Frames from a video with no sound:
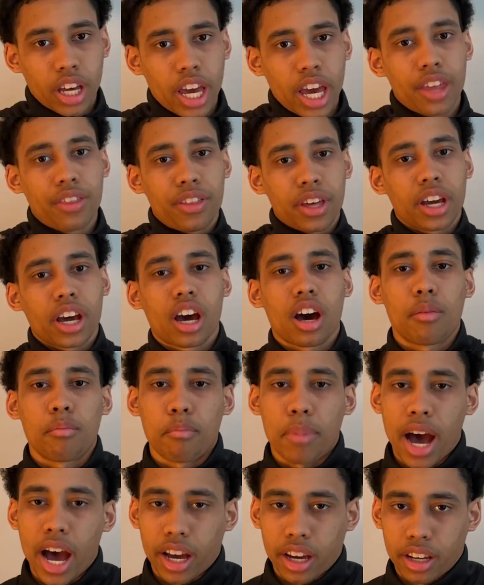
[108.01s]
and then come
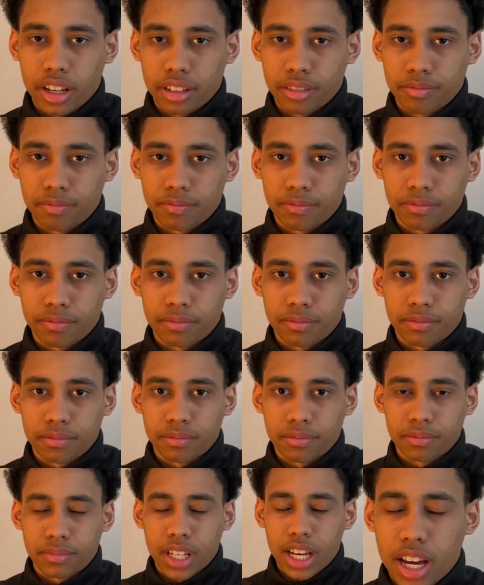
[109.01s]
back.
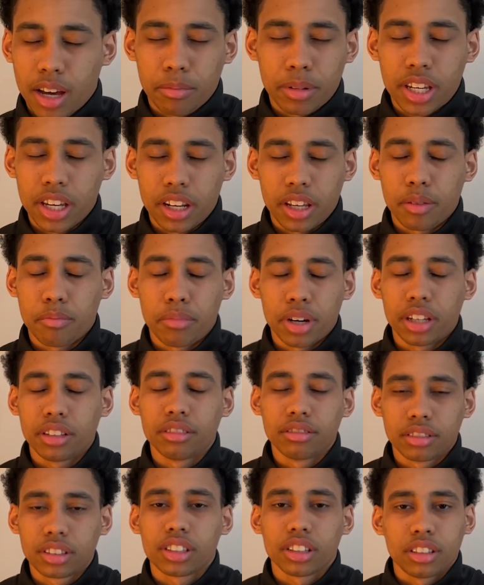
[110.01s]
I'm kidding,
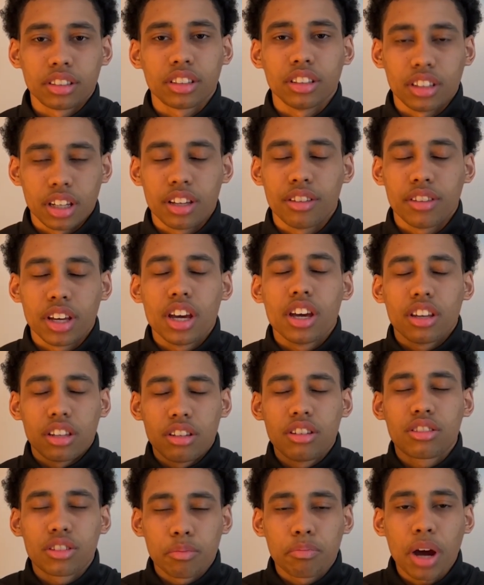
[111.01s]
but seriously,
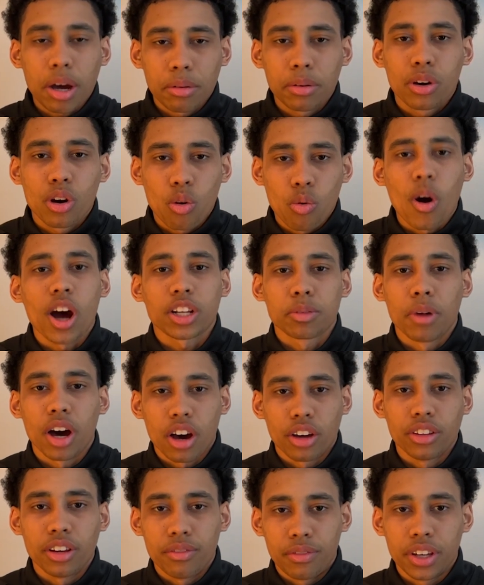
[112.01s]
you should probably go watch my
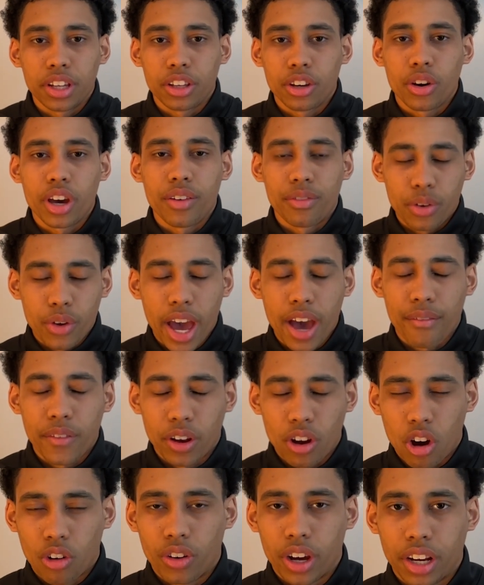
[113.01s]
other video if you haven't
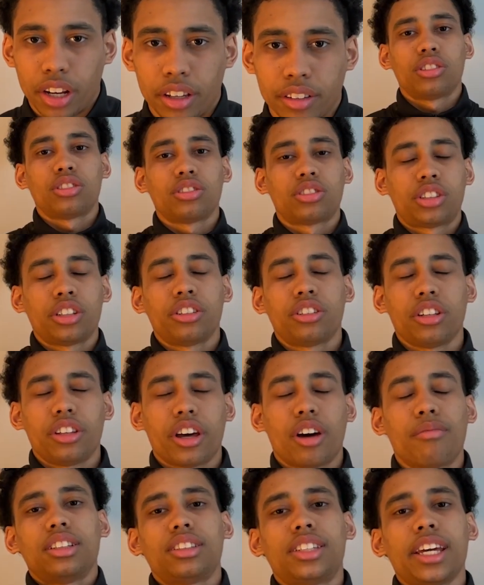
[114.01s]
already. Seriously
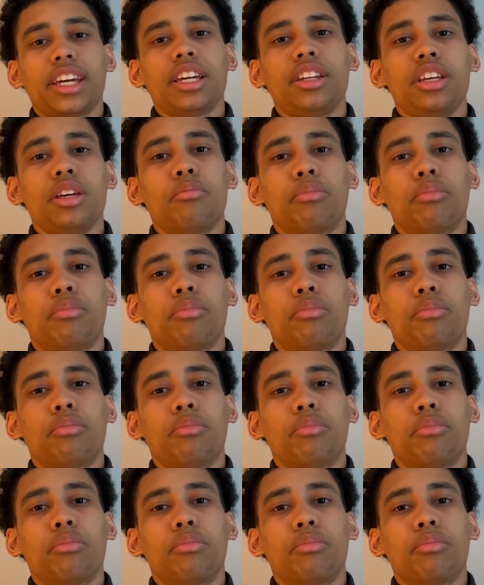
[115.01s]
though, take a deep